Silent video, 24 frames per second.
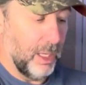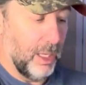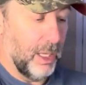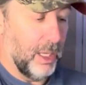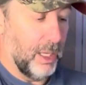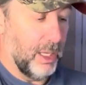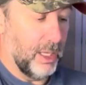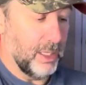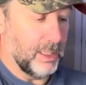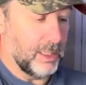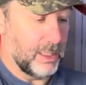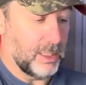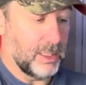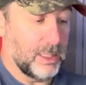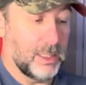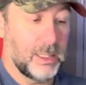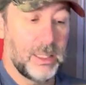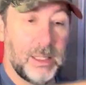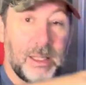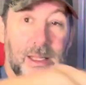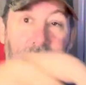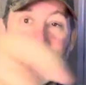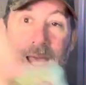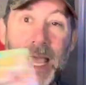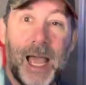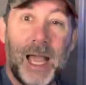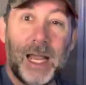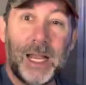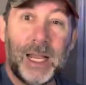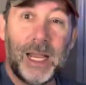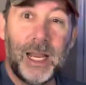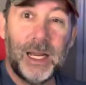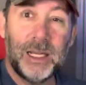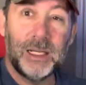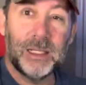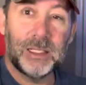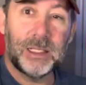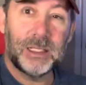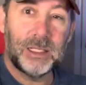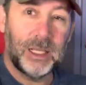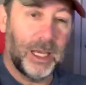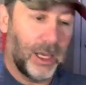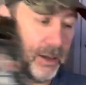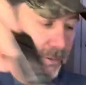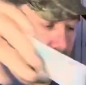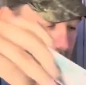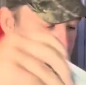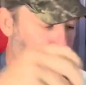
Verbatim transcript: It's that kind of stuff.